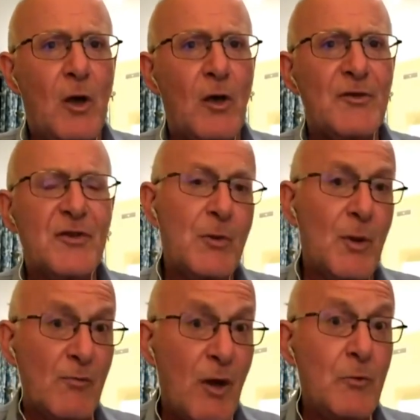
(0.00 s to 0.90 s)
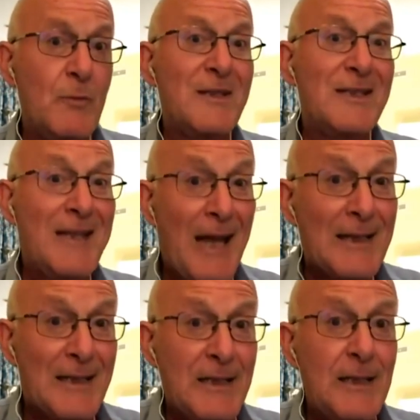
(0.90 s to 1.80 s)
gone to a Roman
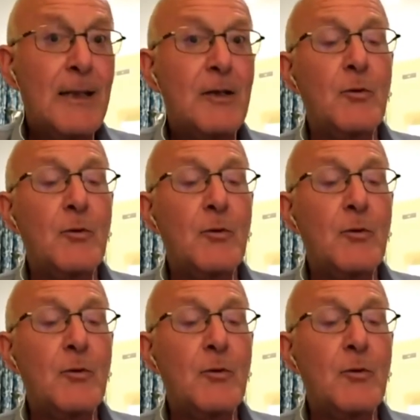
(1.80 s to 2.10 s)
galley,